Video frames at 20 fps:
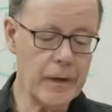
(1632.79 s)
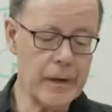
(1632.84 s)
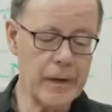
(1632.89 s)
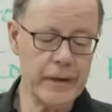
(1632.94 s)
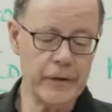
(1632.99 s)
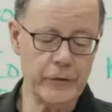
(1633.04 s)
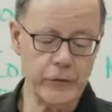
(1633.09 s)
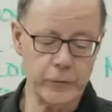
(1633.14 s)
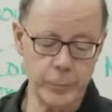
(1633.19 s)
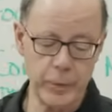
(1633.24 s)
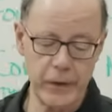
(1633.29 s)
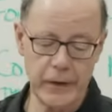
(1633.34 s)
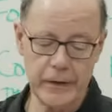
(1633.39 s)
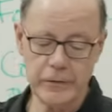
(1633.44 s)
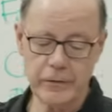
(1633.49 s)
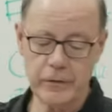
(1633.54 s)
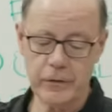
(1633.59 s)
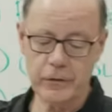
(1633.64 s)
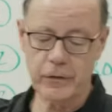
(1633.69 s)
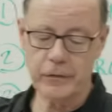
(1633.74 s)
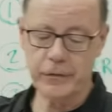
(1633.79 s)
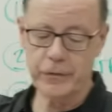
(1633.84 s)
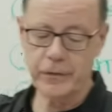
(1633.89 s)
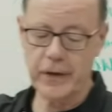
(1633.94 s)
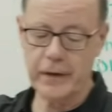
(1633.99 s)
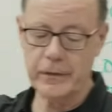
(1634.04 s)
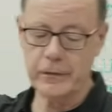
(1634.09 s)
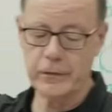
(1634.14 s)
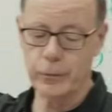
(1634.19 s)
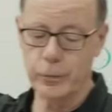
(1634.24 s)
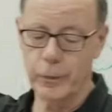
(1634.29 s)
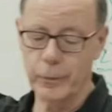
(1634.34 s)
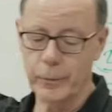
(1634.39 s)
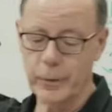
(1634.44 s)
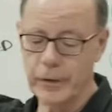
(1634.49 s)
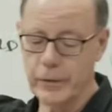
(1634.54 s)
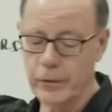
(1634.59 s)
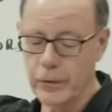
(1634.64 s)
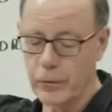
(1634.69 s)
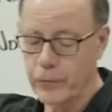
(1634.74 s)
His place of defense will
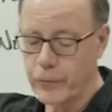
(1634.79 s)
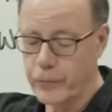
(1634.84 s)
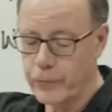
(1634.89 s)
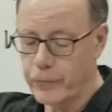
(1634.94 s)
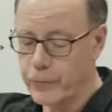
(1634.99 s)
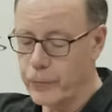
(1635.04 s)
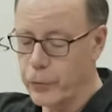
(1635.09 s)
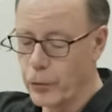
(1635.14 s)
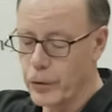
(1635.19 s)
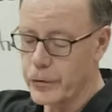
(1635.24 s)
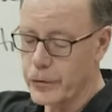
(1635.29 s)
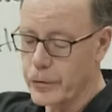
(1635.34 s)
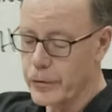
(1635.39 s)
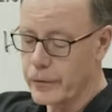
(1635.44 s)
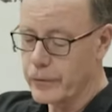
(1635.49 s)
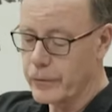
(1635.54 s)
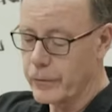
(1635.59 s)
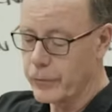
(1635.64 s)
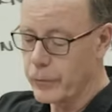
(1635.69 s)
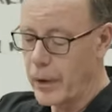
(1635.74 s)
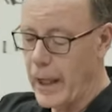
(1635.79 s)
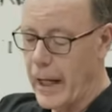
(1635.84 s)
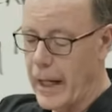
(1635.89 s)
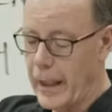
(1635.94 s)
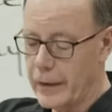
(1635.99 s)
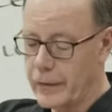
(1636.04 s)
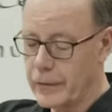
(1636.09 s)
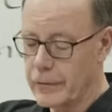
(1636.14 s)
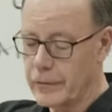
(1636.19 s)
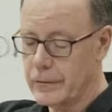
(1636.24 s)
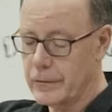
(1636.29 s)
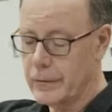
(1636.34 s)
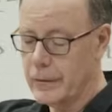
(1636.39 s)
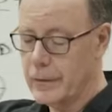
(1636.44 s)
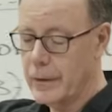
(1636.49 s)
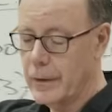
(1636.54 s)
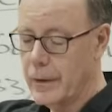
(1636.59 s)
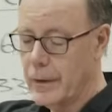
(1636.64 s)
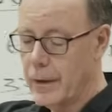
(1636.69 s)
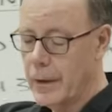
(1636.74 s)
be in the fortress of rocks.
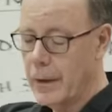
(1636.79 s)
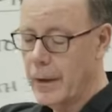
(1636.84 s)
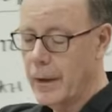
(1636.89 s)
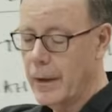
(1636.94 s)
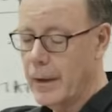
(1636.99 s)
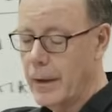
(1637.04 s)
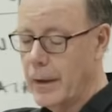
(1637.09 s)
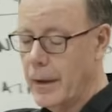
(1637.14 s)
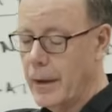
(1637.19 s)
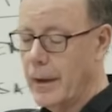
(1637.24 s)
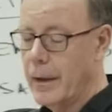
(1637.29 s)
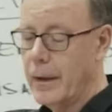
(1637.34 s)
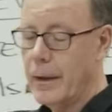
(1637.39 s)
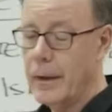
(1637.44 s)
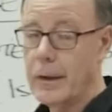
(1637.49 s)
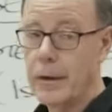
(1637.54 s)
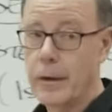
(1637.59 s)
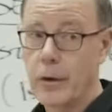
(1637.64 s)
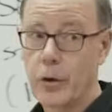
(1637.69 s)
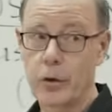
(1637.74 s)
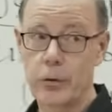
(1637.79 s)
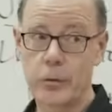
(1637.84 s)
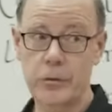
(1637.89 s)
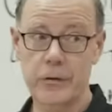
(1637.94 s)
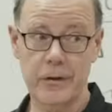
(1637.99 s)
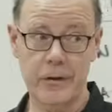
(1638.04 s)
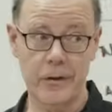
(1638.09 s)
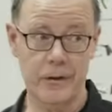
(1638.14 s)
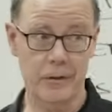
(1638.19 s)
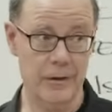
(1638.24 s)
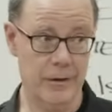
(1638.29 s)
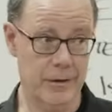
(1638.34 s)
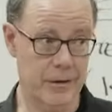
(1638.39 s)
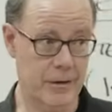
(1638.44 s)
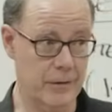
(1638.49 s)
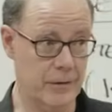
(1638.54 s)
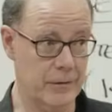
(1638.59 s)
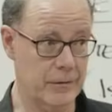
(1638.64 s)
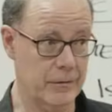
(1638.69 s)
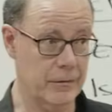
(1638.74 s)
Who's hearing
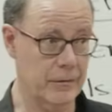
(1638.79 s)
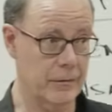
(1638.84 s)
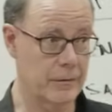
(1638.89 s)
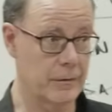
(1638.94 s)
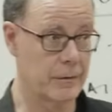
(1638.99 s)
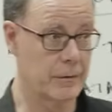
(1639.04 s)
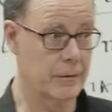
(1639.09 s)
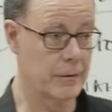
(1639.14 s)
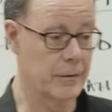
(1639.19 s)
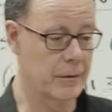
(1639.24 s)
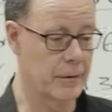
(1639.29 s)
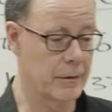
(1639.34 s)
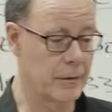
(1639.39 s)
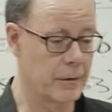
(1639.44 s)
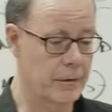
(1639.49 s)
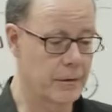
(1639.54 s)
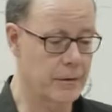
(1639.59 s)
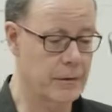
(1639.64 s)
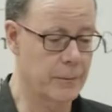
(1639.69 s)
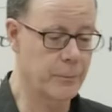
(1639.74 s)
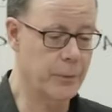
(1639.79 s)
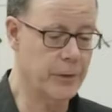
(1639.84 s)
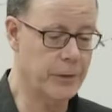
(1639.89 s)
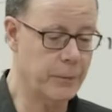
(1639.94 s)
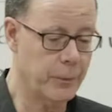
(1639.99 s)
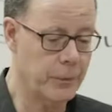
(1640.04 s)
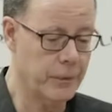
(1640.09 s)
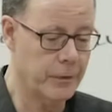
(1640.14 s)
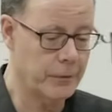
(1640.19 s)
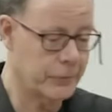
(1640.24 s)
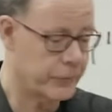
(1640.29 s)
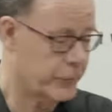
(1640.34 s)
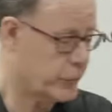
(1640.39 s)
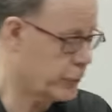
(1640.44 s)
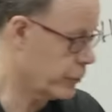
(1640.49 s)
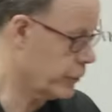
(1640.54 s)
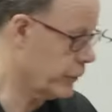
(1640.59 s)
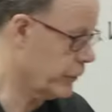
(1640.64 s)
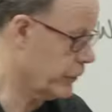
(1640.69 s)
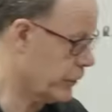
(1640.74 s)
this? The people of
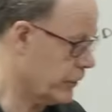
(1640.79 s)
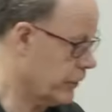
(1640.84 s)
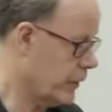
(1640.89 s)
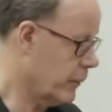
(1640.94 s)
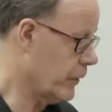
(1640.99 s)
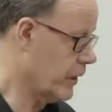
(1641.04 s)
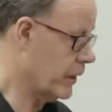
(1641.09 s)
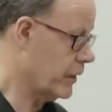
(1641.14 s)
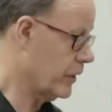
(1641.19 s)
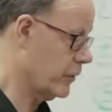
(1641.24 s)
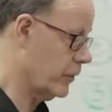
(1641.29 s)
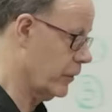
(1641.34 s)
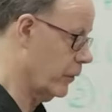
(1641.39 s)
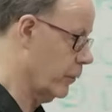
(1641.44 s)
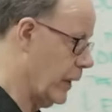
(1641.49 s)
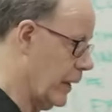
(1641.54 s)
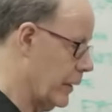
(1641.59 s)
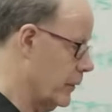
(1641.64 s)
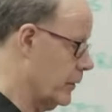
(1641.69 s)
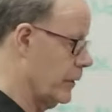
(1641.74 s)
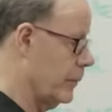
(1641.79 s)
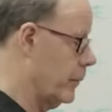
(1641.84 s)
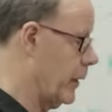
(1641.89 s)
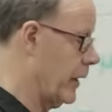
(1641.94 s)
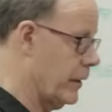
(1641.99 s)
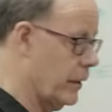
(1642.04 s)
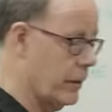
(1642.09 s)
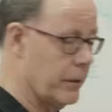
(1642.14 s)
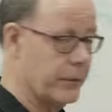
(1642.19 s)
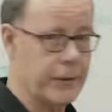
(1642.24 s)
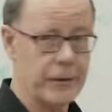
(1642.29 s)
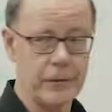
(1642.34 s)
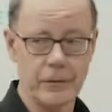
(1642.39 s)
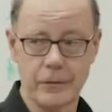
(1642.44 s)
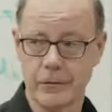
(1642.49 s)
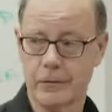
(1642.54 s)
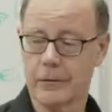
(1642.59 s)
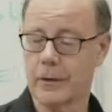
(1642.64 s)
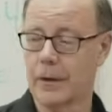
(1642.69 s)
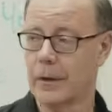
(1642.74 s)
Jerusalem that are surrounded by all
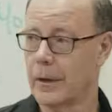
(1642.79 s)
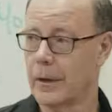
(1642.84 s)
these.